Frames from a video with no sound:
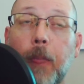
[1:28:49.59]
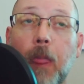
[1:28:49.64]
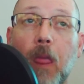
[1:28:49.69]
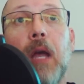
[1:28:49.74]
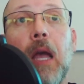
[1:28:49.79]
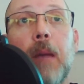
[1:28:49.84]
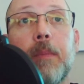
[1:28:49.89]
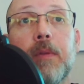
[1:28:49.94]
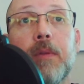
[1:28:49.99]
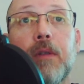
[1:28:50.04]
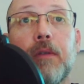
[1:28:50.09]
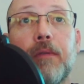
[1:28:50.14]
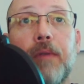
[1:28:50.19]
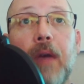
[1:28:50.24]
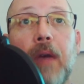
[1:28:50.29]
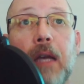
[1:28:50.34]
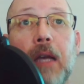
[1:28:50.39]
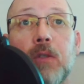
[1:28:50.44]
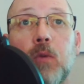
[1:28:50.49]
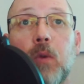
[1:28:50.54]
Perhaps the
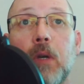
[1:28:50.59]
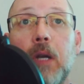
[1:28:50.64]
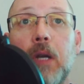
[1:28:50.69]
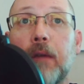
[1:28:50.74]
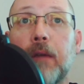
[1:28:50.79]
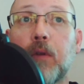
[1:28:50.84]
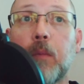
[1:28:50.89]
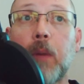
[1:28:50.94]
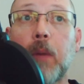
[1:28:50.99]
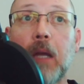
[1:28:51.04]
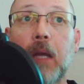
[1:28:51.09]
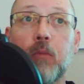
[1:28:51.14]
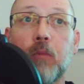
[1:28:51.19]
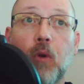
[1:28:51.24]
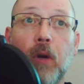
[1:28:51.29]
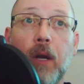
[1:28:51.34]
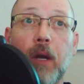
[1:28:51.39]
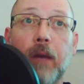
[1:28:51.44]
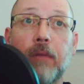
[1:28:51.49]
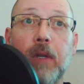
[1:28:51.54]
facts were never made
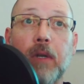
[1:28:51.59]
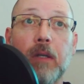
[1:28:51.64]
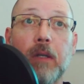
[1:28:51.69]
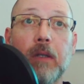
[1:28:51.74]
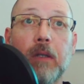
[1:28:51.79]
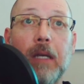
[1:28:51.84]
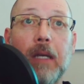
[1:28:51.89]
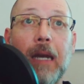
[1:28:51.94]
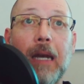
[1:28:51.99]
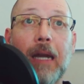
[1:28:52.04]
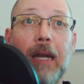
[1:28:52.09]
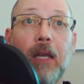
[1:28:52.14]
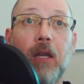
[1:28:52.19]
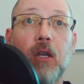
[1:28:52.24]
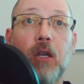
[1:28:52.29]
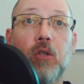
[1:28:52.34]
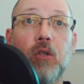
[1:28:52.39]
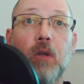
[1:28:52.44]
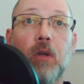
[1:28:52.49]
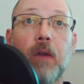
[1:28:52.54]
more evident in any
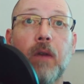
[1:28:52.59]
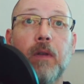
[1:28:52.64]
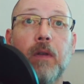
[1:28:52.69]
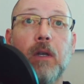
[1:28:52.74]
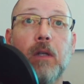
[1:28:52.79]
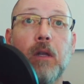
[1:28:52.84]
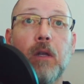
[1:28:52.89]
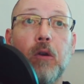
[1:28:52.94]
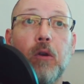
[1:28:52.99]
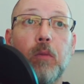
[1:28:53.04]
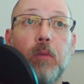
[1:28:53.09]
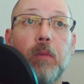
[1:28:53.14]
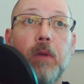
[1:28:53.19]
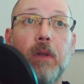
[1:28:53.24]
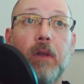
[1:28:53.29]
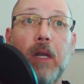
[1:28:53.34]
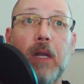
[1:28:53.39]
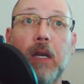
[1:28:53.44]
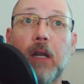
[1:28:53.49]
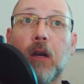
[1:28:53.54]
country on the globe
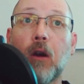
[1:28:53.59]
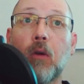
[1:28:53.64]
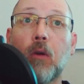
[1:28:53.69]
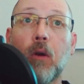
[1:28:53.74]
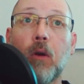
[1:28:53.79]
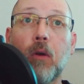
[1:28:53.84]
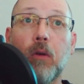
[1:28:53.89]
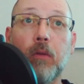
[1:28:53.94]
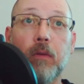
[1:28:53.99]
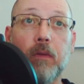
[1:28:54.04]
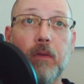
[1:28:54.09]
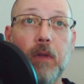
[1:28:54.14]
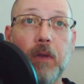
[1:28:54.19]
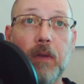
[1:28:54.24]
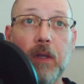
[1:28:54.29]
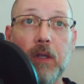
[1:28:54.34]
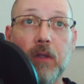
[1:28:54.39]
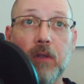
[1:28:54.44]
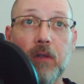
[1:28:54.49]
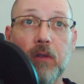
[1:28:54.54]
than in our own,
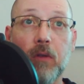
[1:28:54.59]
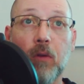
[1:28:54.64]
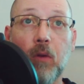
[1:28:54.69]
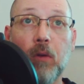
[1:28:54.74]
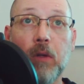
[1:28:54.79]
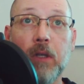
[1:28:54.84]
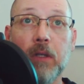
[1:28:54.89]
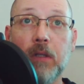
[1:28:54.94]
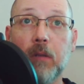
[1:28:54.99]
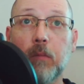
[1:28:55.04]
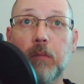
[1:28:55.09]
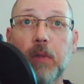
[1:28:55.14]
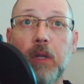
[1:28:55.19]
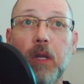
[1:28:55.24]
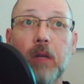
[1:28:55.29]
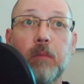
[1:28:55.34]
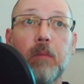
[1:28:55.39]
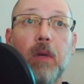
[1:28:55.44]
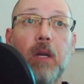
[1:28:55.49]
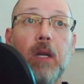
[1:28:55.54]
that these soulless
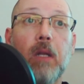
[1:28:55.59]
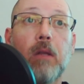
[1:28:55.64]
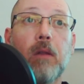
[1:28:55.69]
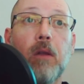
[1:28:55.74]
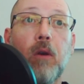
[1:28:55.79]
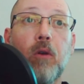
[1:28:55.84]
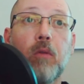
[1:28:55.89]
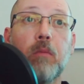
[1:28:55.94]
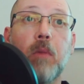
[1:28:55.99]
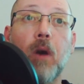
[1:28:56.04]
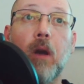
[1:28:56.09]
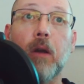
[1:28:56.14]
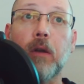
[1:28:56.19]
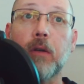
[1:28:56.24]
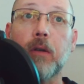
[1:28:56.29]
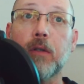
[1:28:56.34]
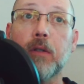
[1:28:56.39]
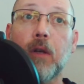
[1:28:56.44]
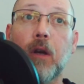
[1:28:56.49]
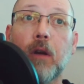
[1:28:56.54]
blood money
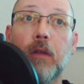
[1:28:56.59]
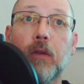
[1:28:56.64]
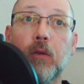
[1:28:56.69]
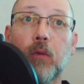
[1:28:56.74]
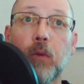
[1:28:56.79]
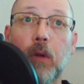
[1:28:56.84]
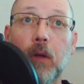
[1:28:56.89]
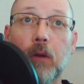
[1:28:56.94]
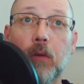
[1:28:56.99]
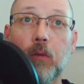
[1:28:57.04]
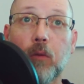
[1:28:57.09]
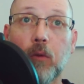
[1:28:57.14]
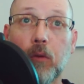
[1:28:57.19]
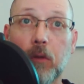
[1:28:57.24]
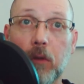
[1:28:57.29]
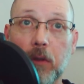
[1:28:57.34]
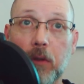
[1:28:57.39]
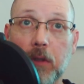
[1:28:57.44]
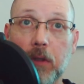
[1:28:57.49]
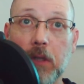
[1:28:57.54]
loanmongers are the real
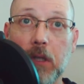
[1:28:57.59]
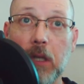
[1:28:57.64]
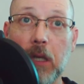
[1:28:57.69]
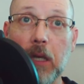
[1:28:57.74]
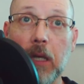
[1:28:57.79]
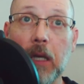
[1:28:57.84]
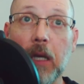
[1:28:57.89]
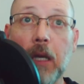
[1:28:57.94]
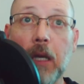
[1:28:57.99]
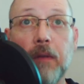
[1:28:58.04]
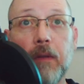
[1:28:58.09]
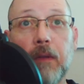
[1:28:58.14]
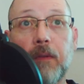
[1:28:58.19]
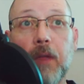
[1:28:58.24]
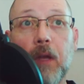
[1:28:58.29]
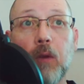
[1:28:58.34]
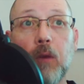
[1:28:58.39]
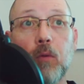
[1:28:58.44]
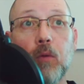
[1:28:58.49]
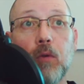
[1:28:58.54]
rulers,
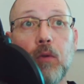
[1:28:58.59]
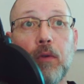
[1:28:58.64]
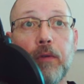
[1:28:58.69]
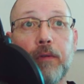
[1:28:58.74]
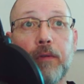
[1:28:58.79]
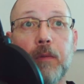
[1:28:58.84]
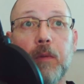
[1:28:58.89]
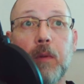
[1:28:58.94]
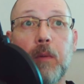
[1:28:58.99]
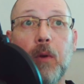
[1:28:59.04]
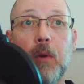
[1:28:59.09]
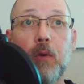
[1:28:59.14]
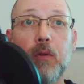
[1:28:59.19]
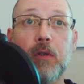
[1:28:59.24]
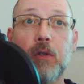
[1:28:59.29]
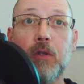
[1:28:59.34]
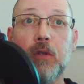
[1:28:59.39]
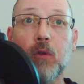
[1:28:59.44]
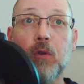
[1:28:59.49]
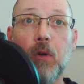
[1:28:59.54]
that they rule from the
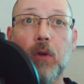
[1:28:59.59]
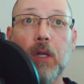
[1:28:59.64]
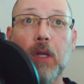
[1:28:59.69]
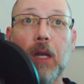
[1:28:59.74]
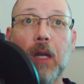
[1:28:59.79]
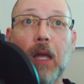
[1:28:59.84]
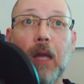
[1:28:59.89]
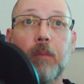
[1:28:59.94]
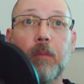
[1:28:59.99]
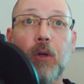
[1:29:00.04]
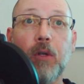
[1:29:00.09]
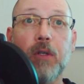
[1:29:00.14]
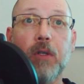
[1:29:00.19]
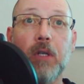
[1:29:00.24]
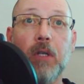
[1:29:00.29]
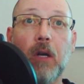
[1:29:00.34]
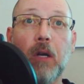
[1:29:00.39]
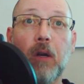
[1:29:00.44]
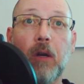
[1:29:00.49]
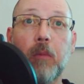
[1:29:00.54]
most sordid and
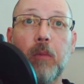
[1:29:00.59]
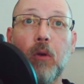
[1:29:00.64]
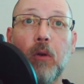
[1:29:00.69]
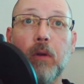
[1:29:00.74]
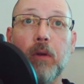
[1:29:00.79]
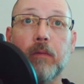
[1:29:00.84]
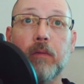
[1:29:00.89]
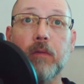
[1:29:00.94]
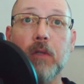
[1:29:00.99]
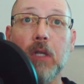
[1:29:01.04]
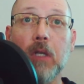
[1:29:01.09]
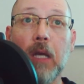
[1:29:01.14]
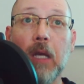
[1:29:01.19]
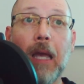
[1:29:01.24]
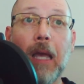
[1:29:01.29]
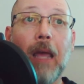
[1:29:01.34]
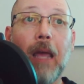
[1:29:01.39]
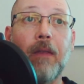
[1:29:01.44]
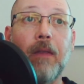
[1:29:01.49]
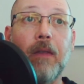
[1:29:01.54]
mercenary motives,
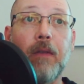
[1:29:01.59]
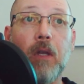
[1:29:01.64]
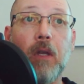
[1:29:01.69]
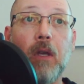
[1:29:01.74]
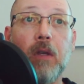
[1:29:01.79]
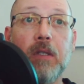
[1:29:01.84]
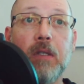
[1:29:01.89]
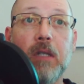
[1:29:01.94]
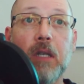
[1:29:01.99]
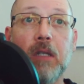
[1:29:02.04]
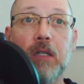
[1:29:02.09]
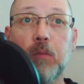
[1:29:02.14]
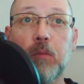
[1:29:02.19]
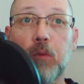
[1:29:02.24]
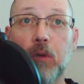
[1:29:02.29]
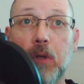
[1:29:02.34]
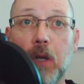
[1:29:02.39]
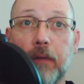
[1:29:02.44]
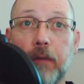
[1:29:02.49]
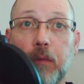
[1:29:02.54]
that the
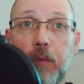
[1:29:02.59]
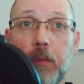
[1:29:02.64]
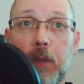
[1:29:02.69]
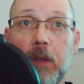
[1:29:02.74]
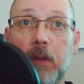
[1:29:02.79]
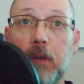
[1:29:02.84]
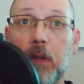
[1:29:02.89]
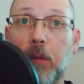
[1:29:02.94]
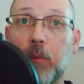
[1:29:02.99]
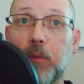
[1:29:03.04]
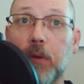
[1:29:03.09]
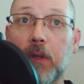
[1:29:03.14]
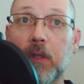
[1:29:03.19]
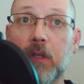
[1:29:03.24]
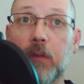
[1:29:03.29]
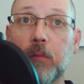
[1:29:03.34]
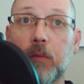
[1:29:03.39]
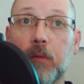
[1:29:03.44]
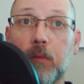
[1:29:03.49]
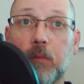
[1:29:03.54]
ostensible government, the
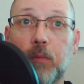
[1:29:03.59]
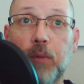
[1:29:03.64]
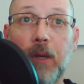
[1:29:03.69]
principal